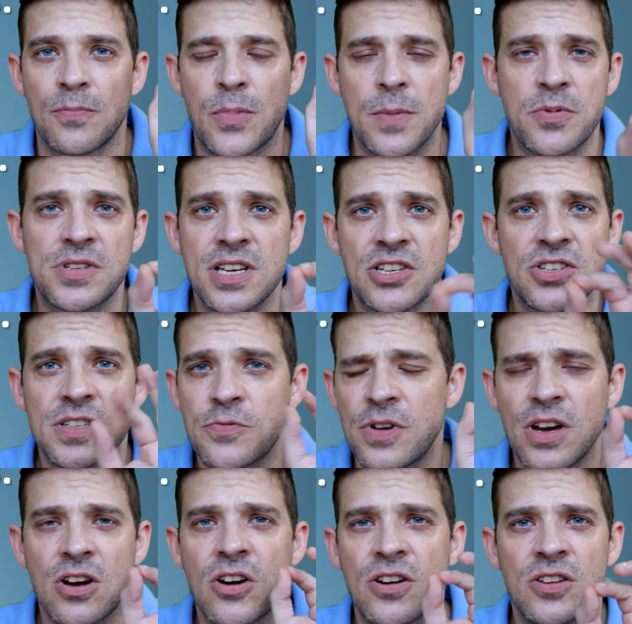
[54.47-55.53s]
Prepositions we're
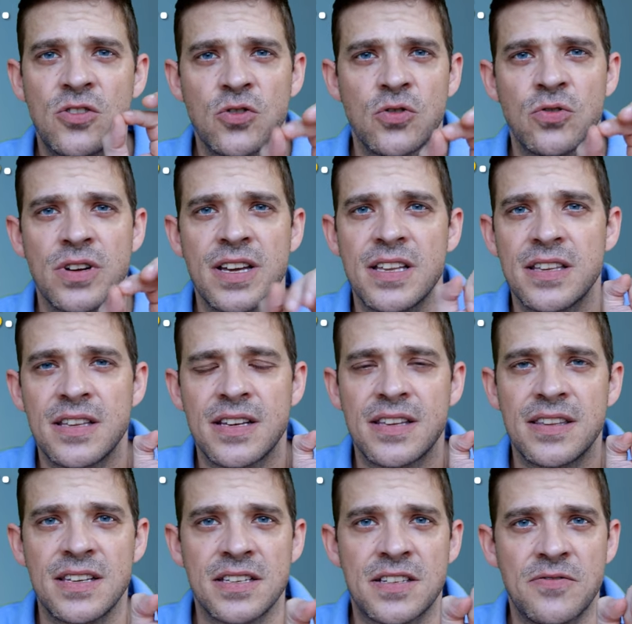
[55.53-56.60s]
not gonna do in
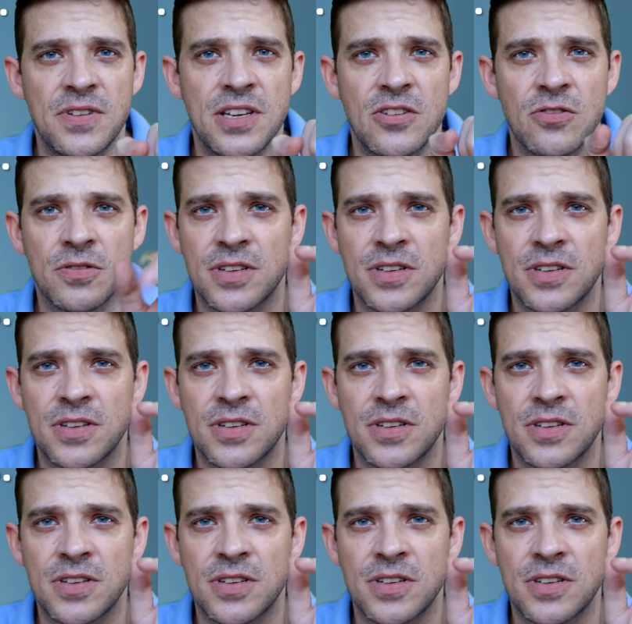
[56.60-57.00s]
this video.